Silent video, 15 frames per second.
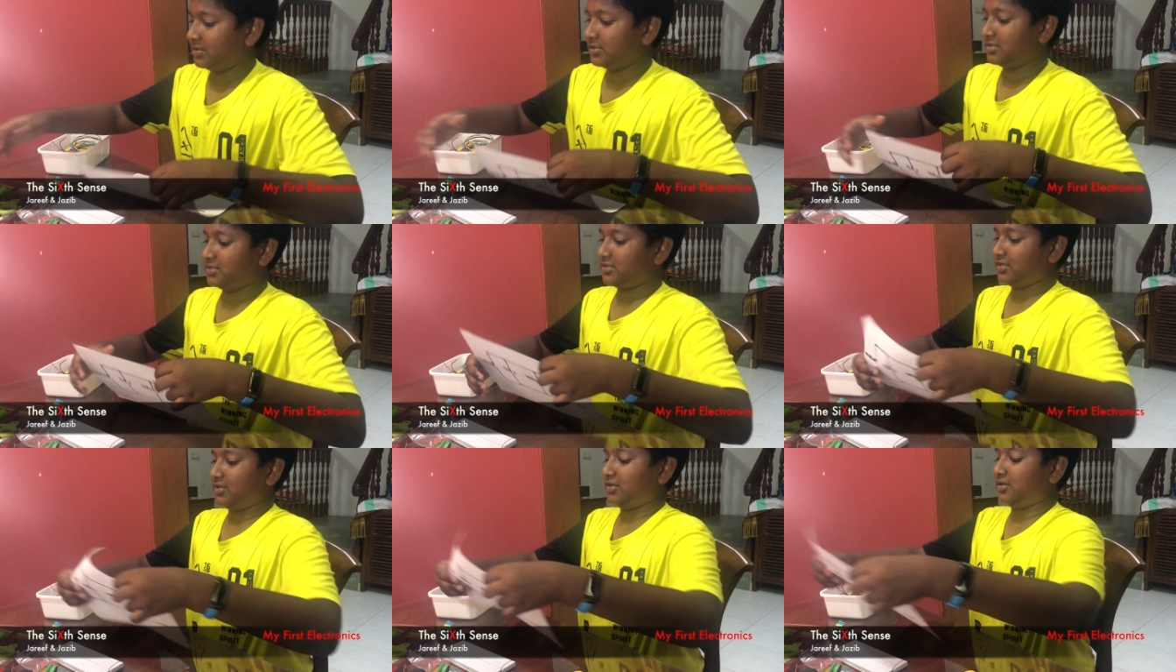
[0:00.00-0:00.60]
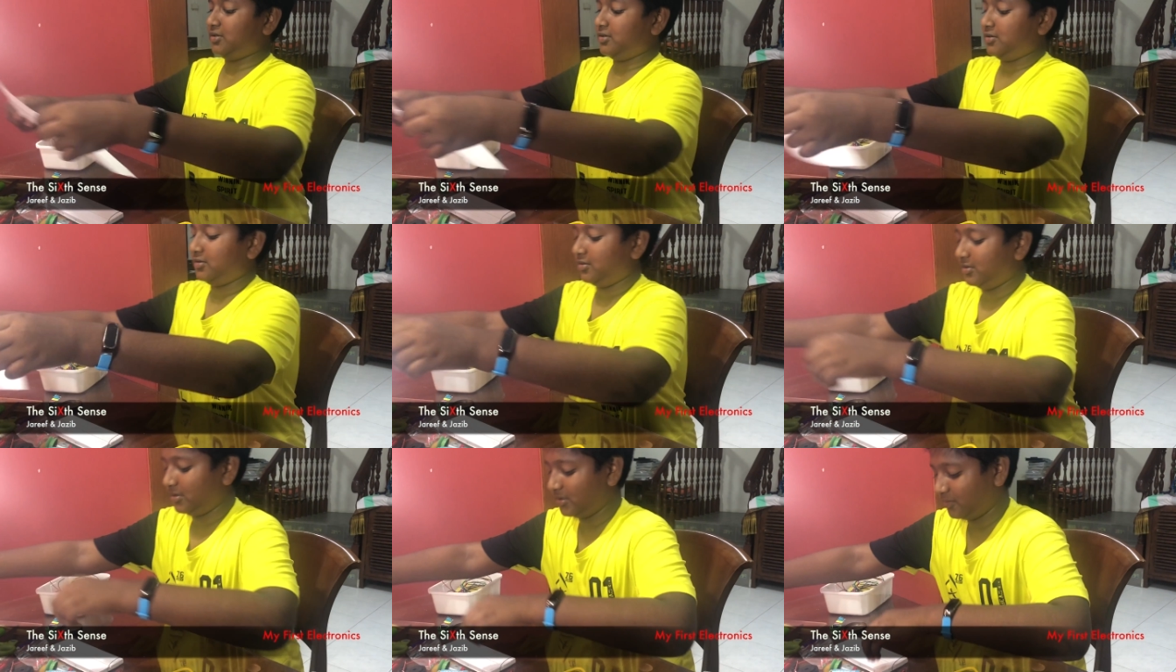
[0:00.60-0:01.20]
So,
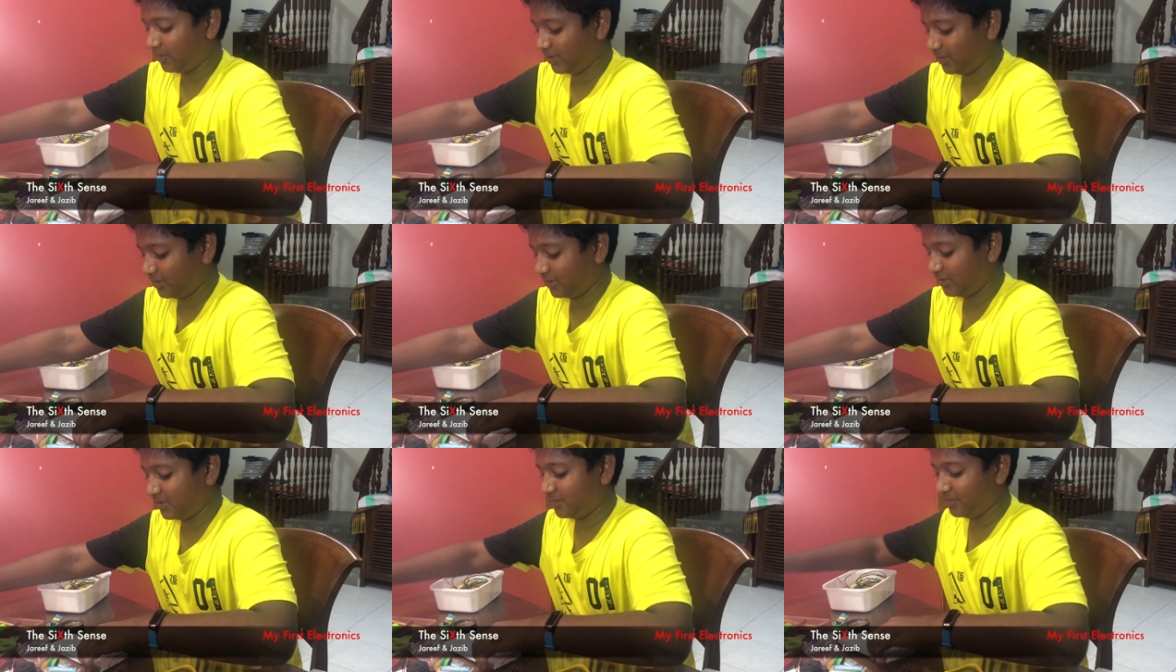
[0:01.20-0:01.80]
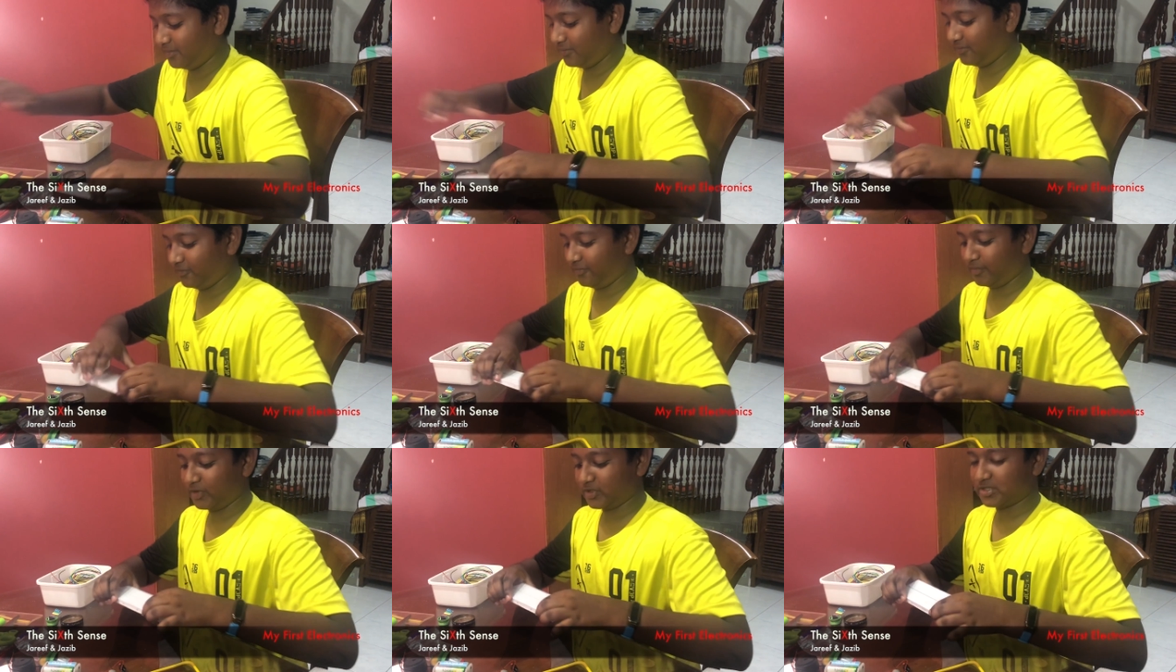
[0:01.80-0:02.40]
well,
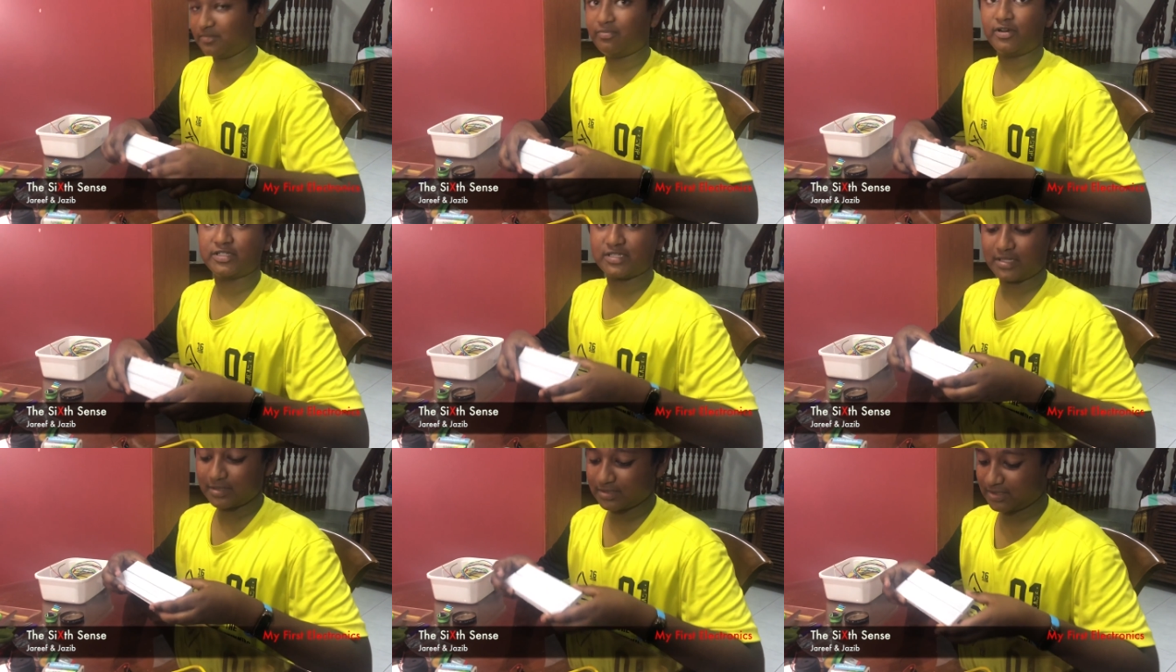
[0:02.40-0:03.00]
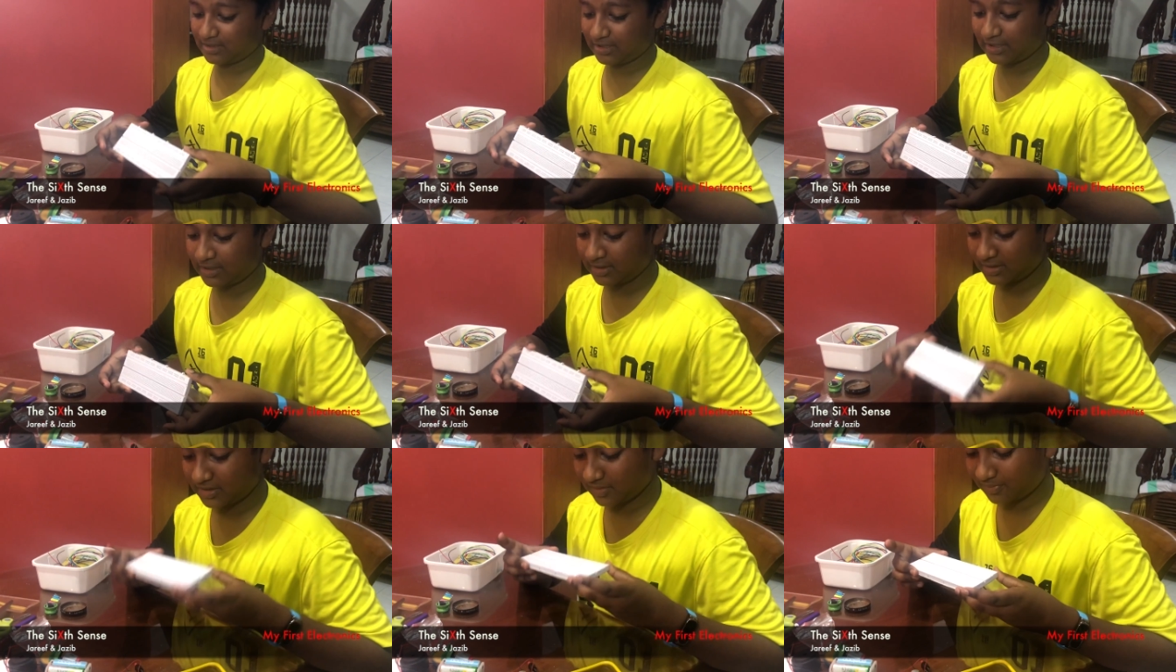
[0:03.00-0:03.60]
most
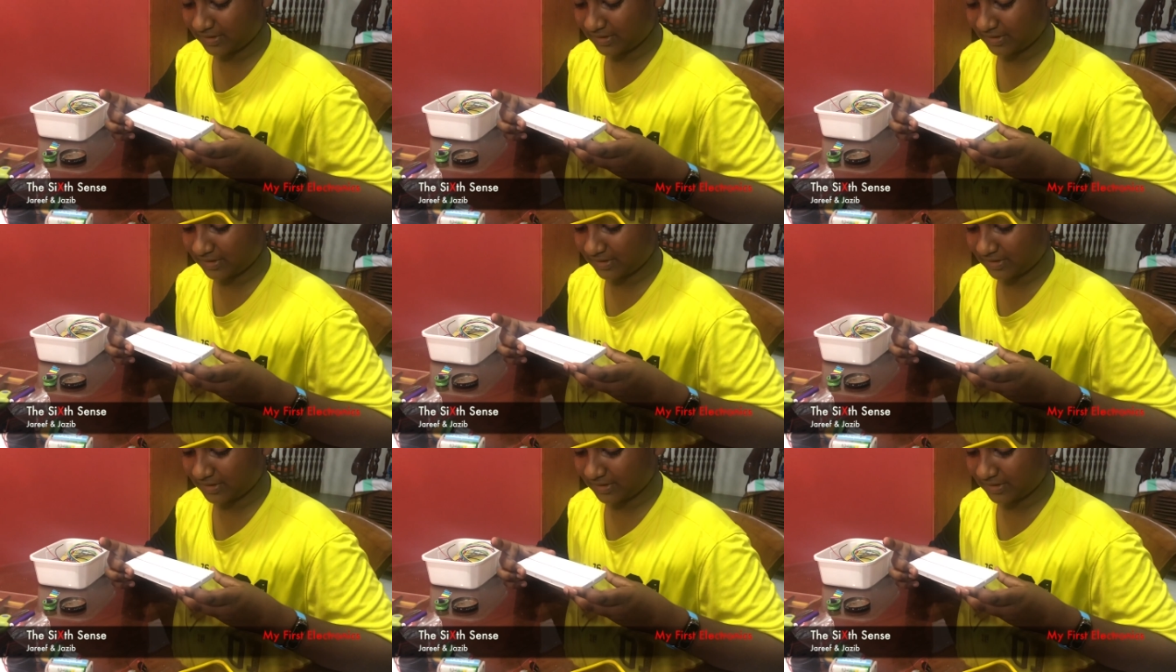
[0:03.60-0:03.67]
importantly, the